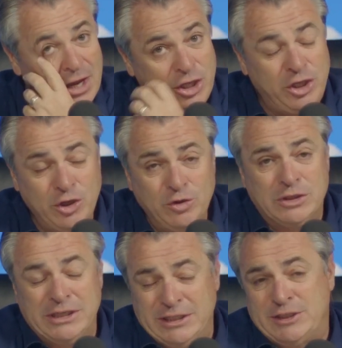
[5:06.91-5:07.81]

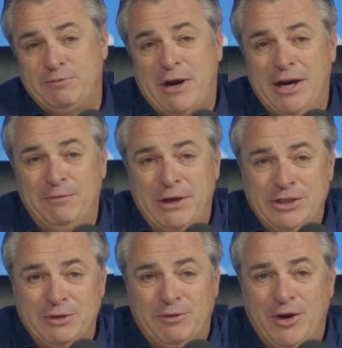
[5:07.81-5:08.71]
Hugely inspired by
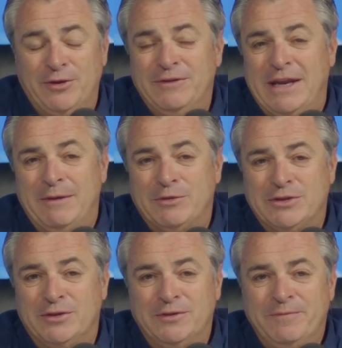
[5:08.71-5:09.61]
Jim Rohn, that
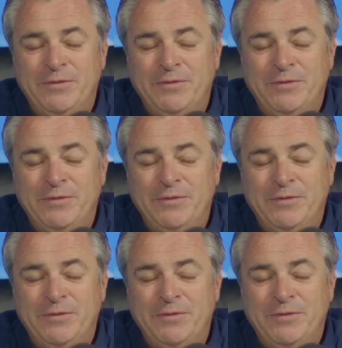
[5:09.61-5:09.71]
episode,